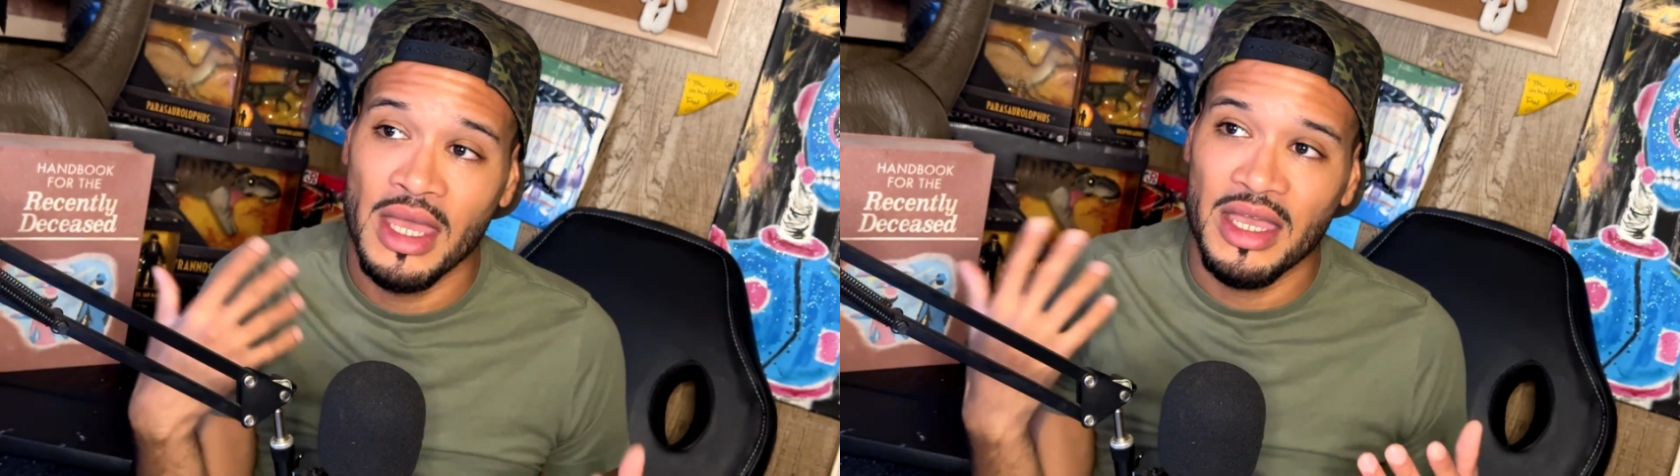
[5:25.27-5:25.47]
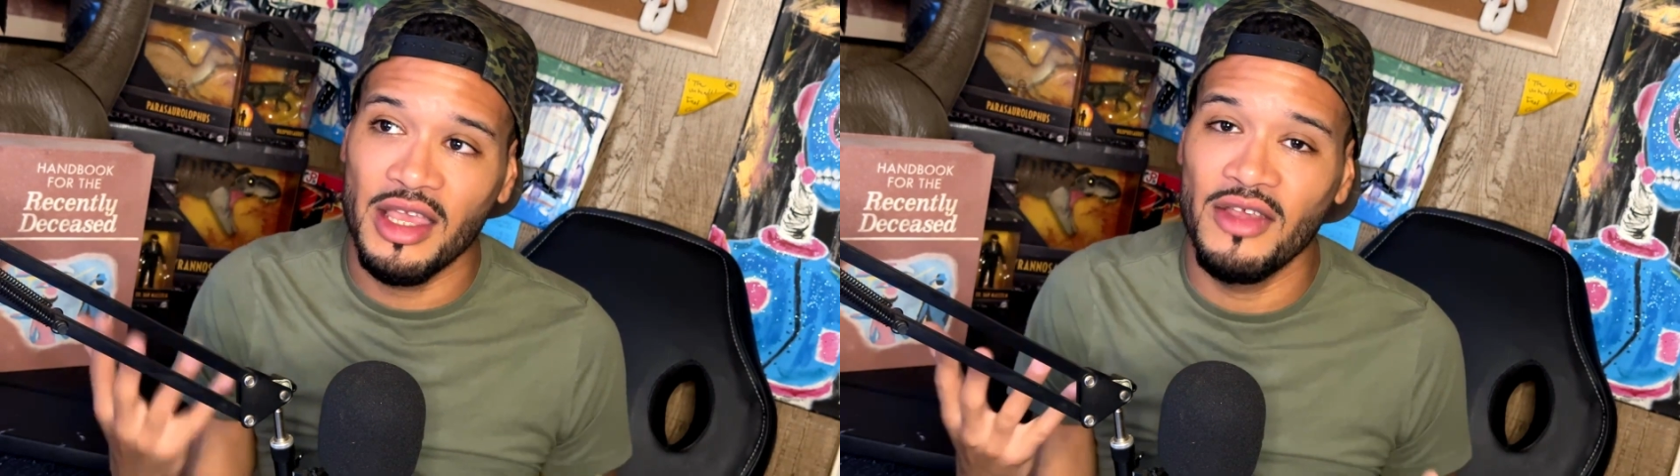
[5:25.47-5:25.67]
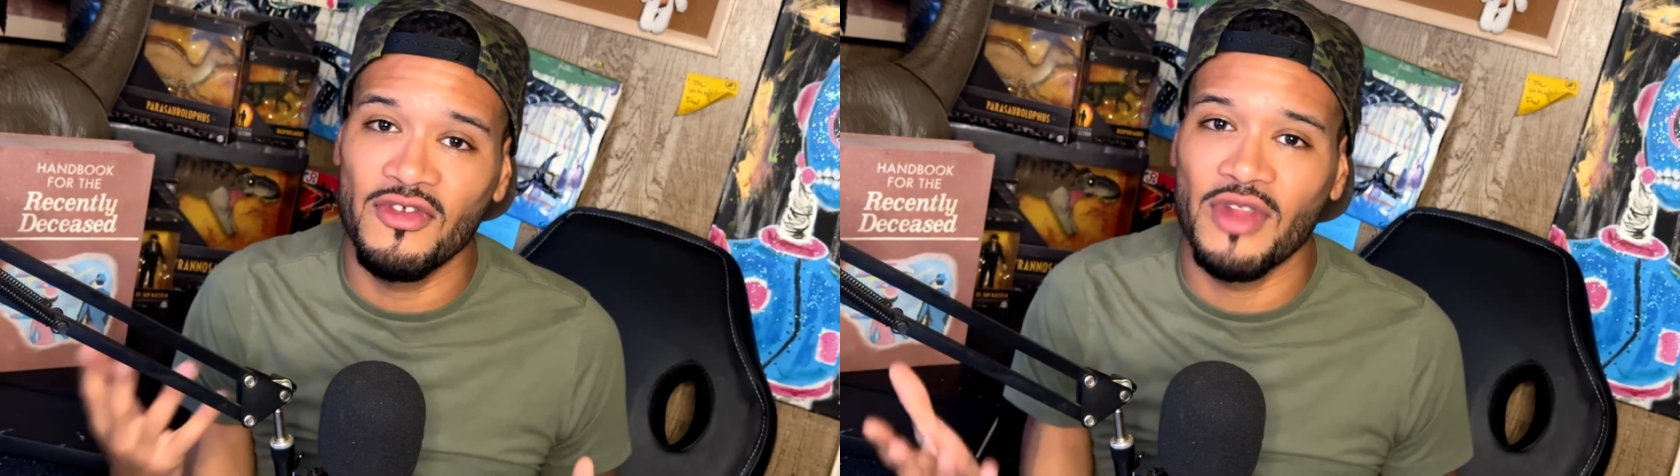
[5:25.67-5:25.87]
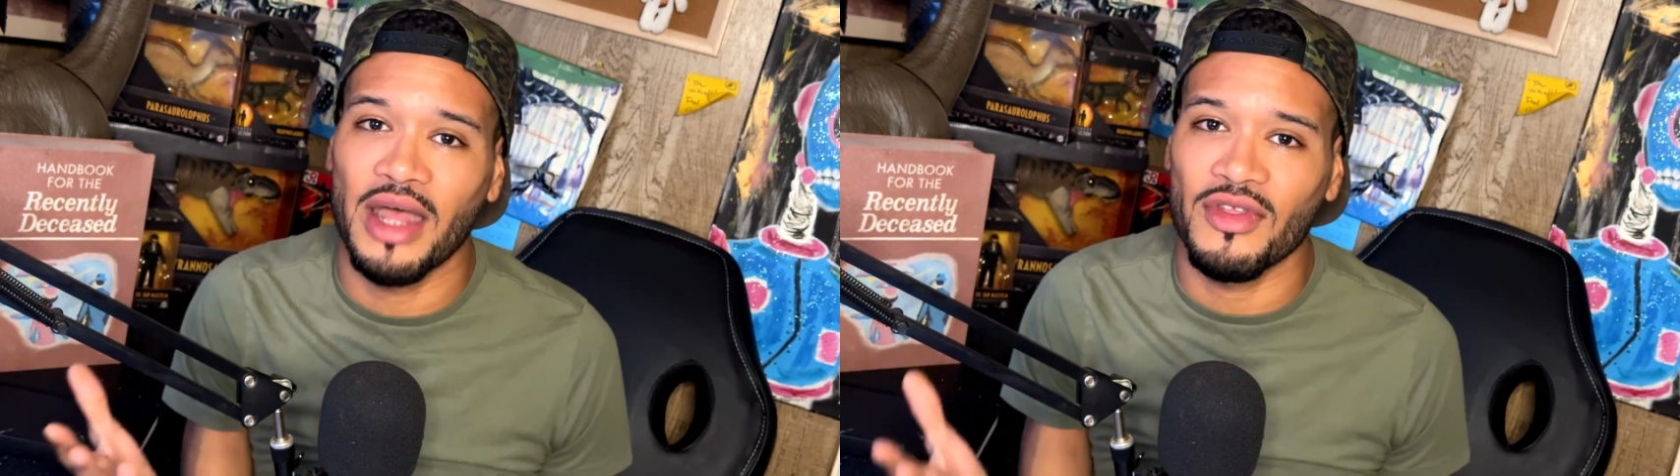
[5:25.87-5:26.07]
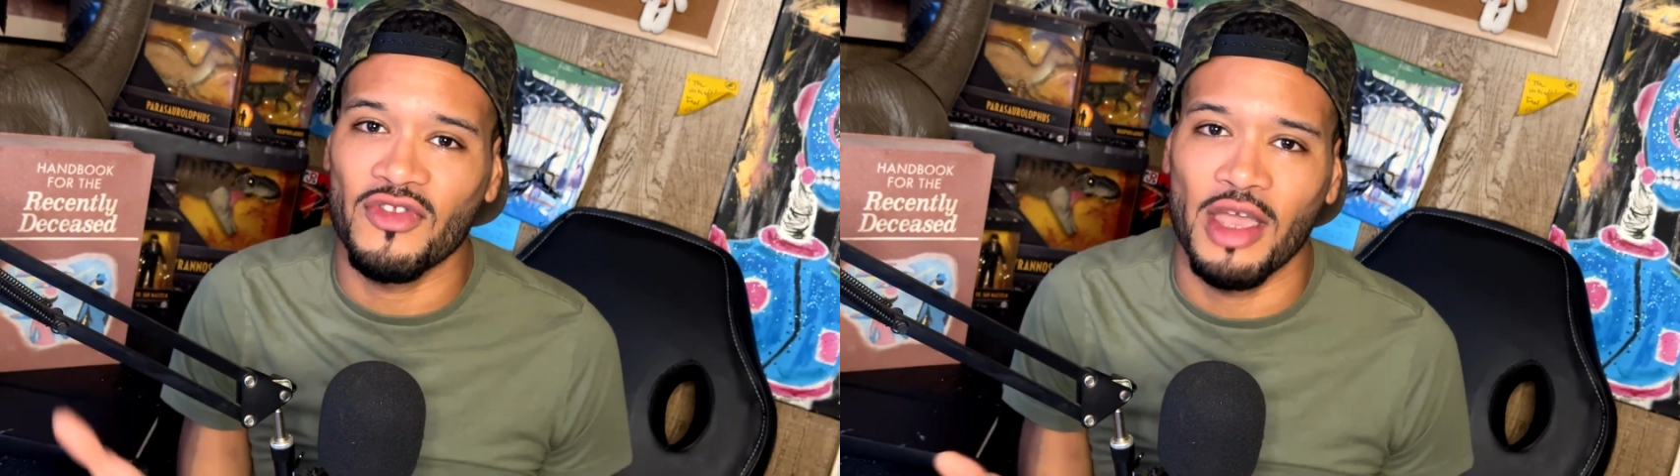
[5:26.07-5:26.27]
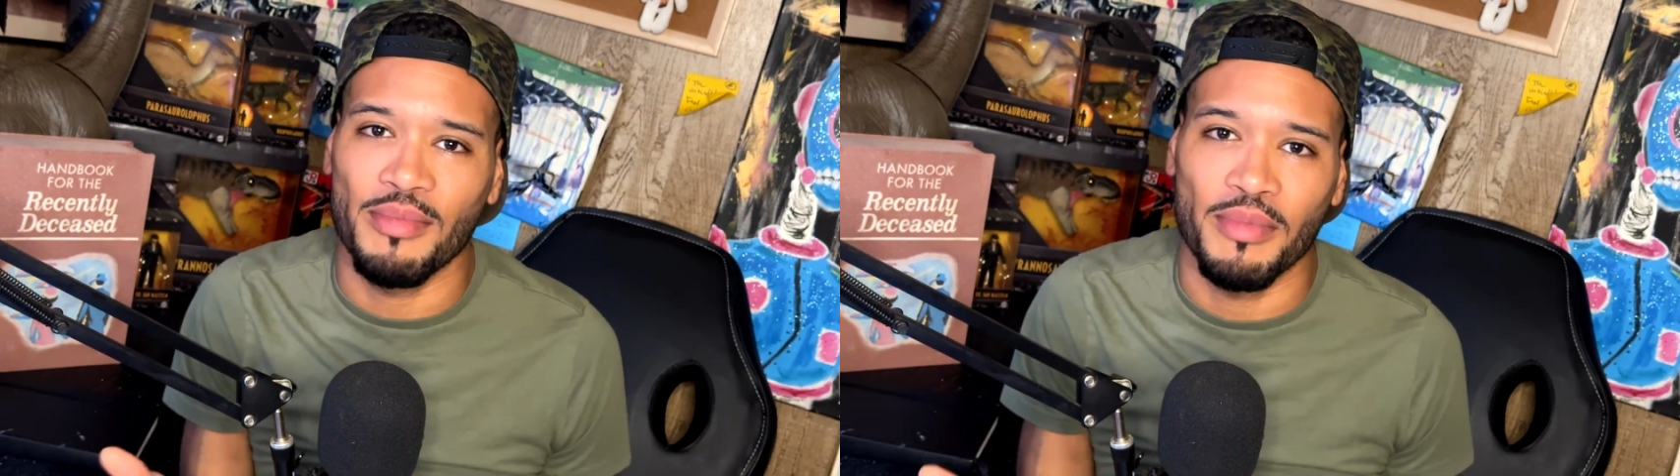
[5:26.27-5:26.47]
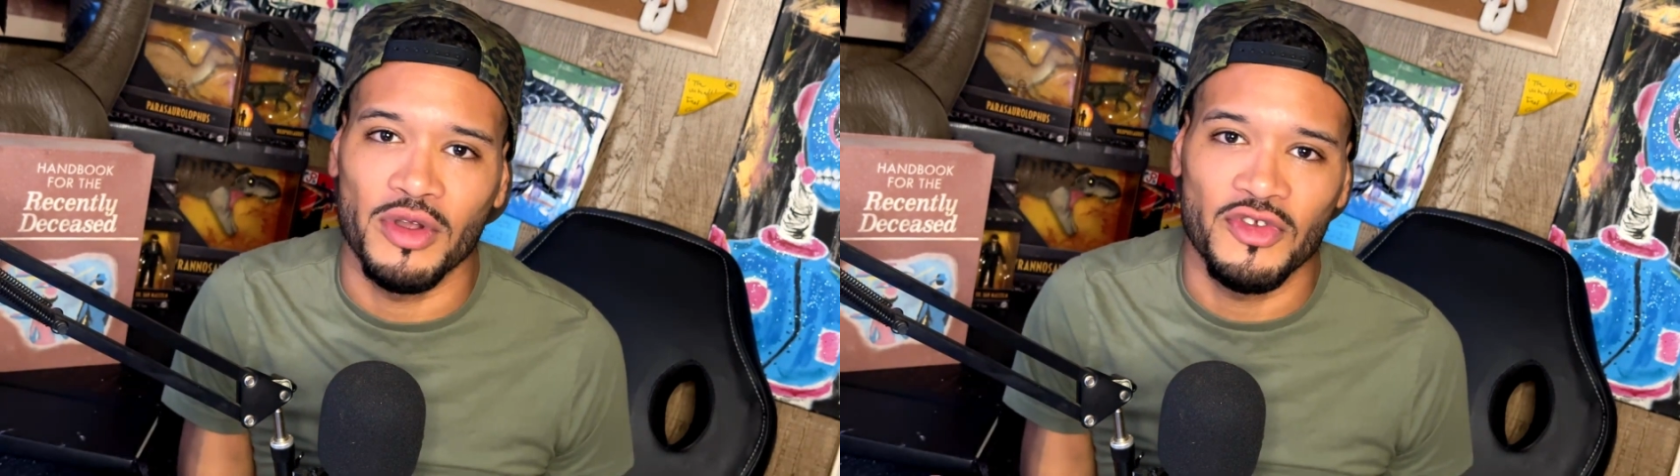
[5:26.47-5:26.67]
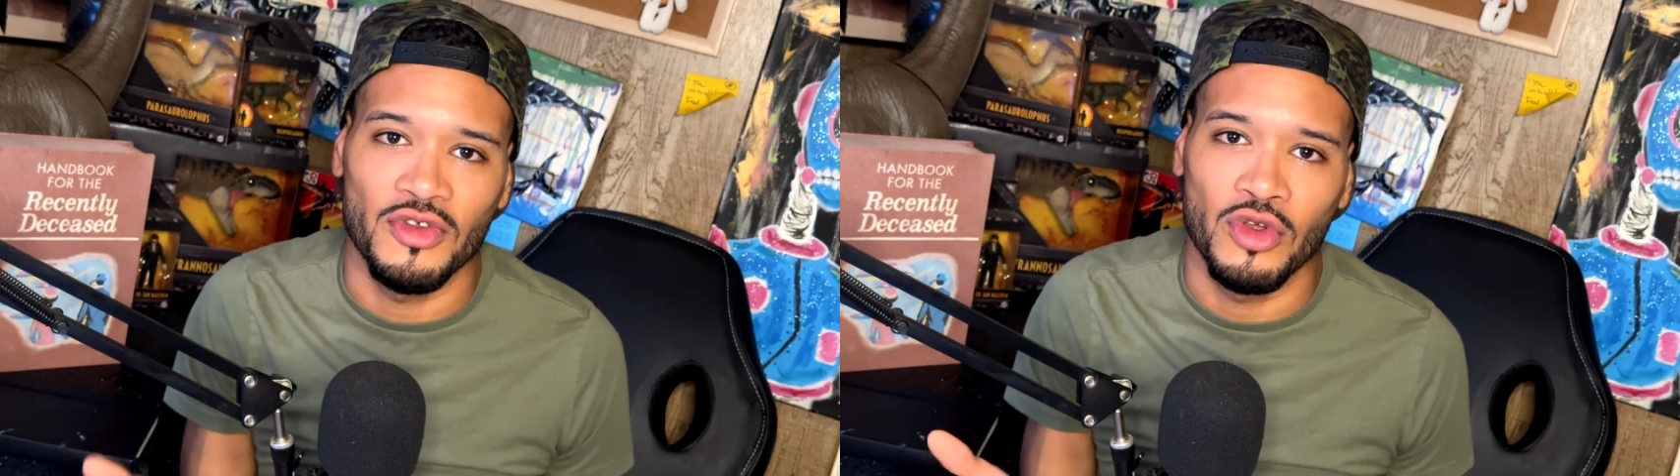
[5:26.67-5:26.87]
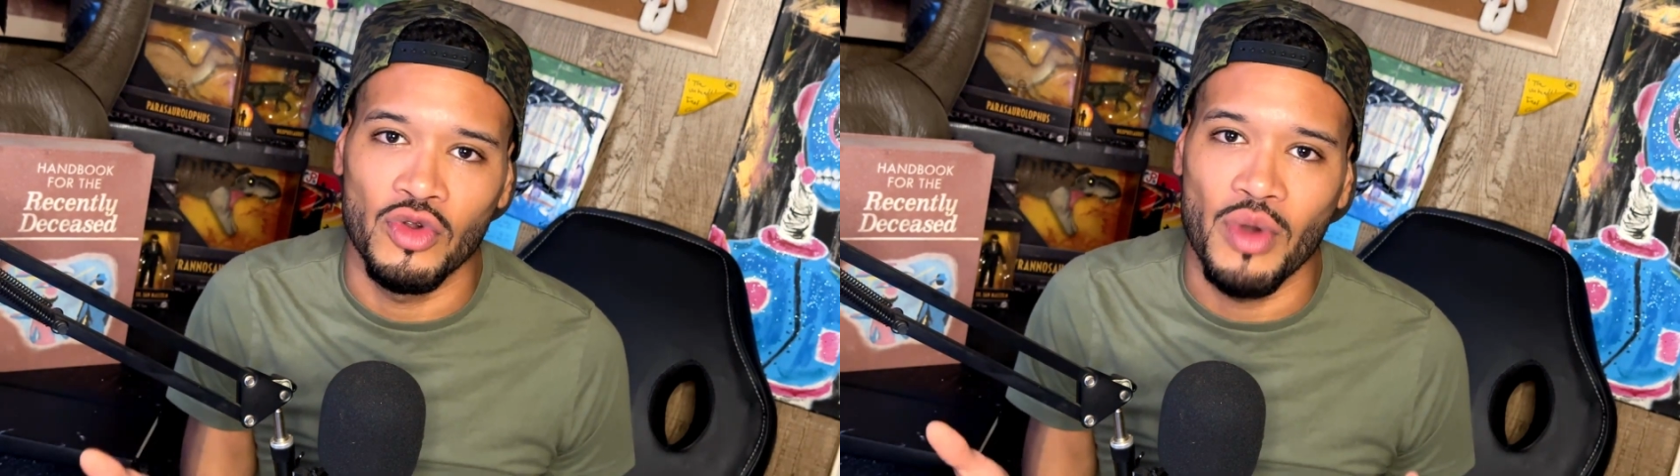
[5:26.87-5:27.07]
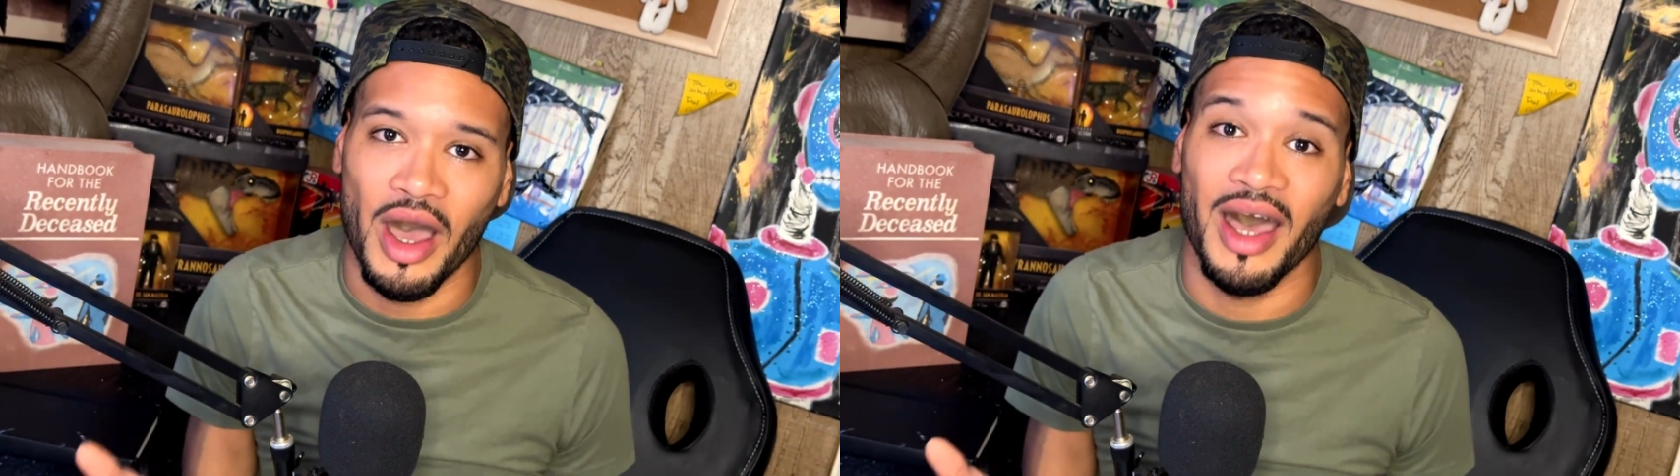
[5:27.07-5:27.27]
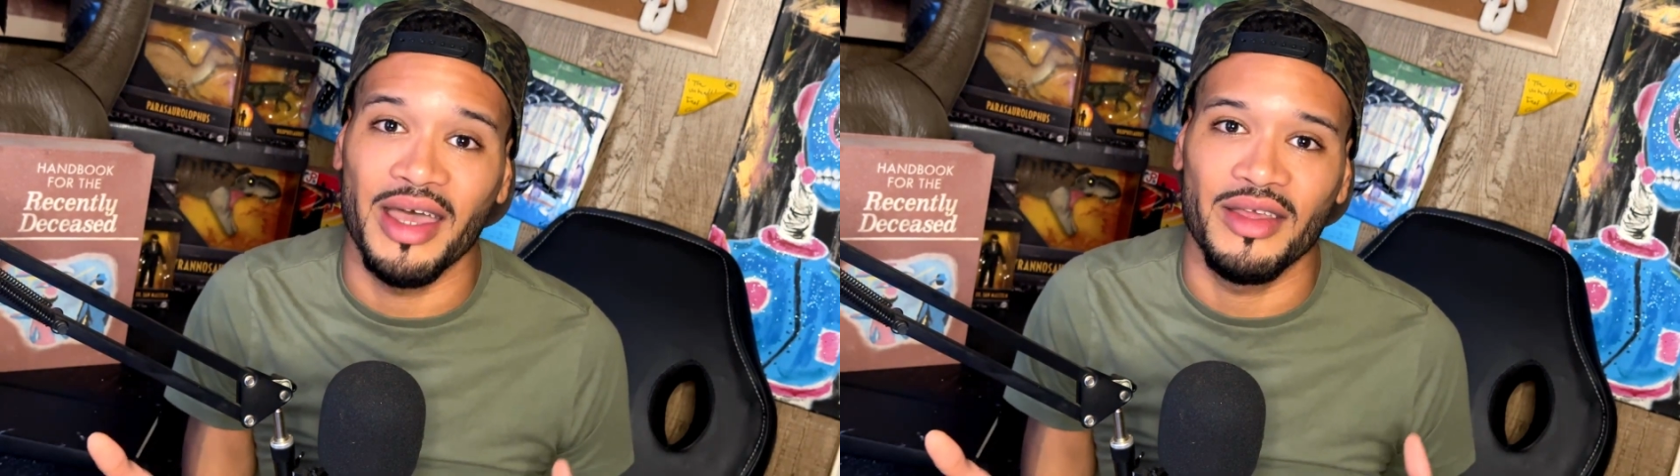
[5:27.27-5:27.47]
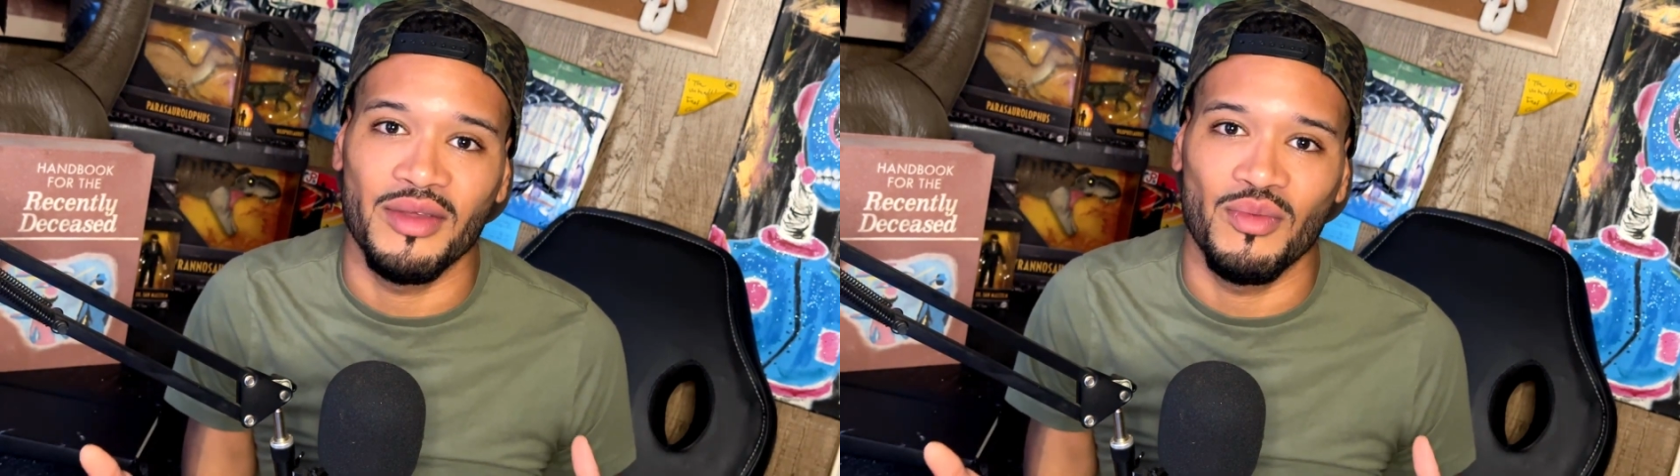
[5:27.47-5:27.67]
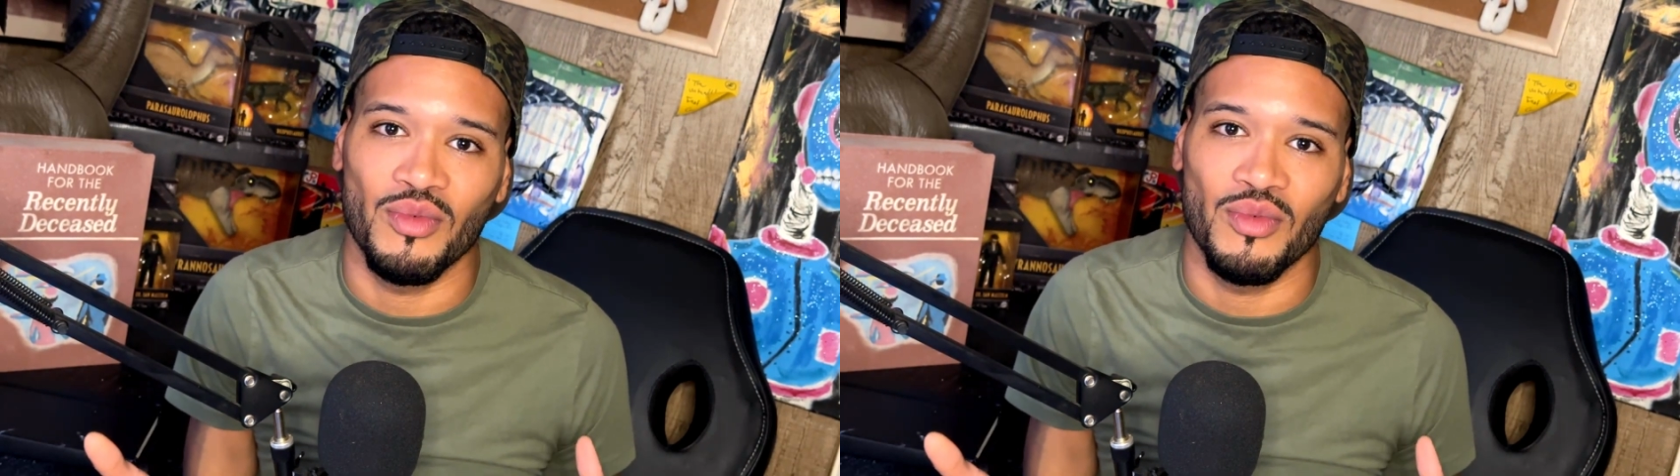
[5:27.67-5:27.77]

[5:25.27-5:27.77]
he's not the type of person who I